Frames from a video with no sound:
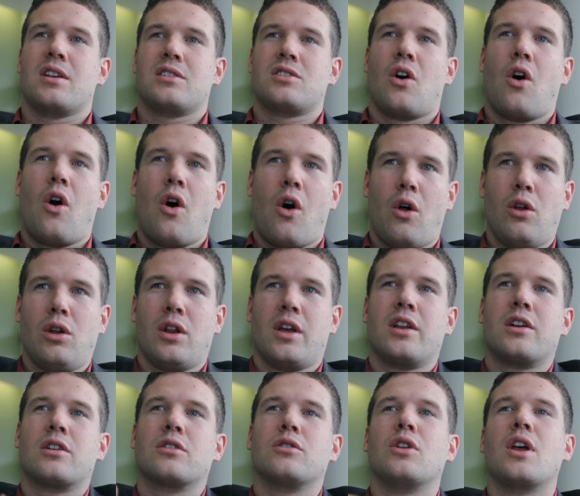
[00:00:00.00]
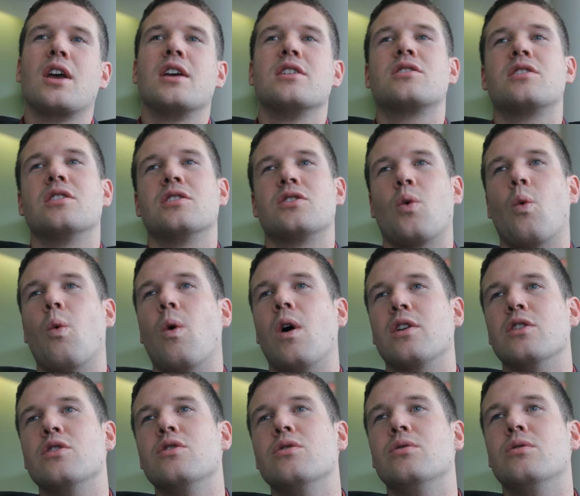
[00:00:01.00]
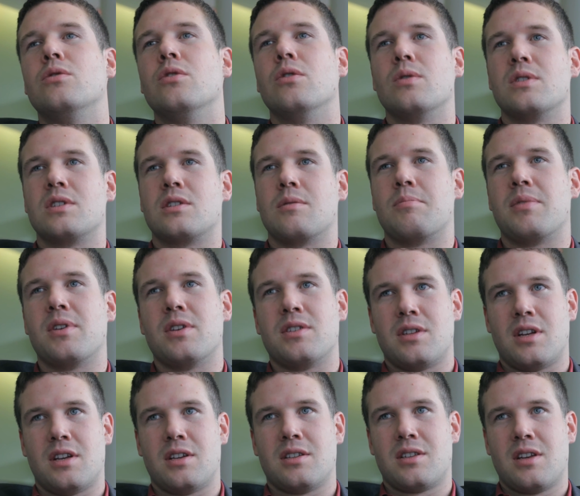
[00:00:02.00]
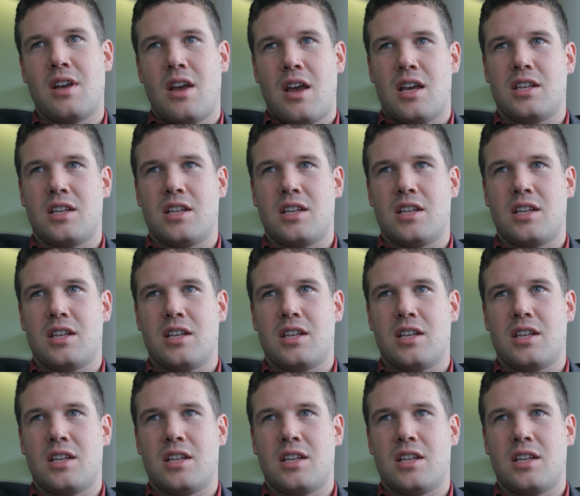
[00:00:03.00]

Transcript: It's all interlaced into what you do as a business,